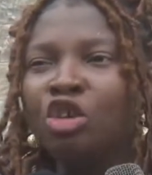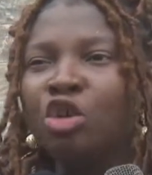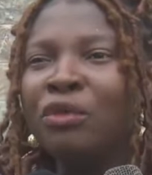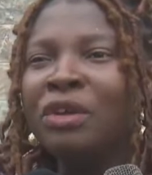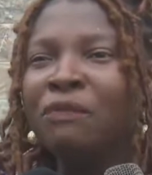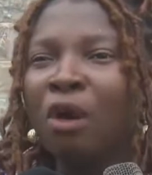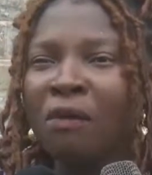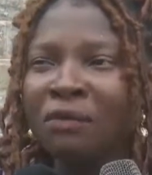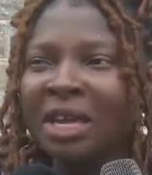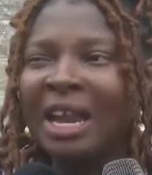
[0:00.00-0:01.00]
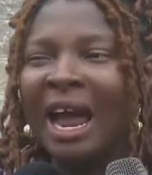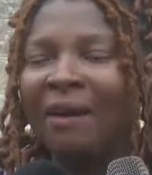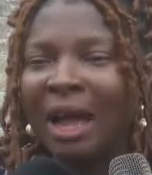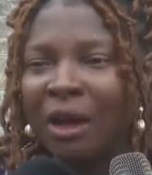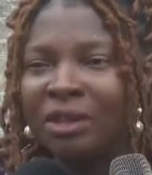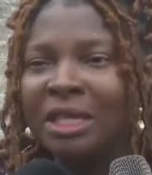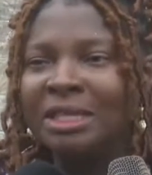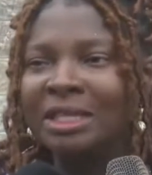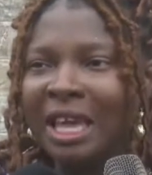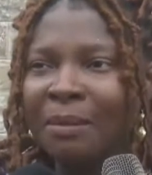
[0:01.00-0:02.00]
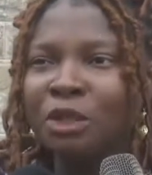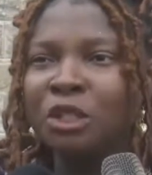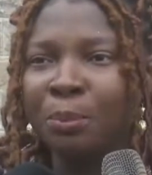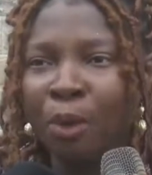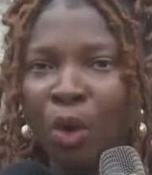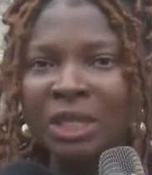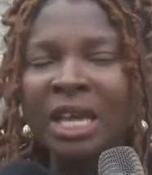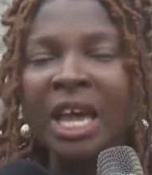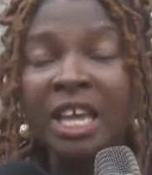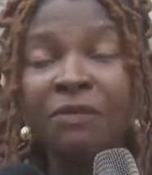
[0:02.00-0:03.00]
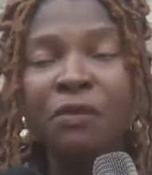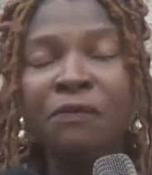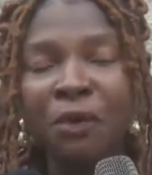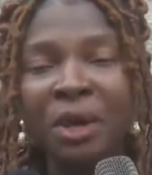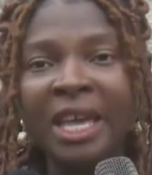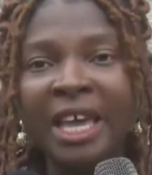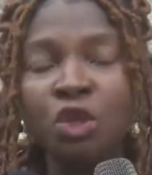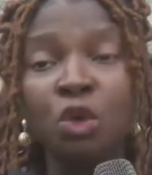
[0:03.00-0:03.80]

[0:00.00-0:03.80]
revolving around the same spot, even for years.